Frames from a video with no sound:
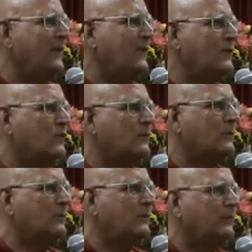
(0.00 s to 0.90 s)
And that's
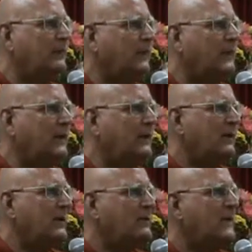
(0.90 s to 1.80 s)
true,
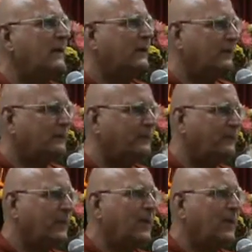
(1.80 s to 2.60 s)
but doesn't matter.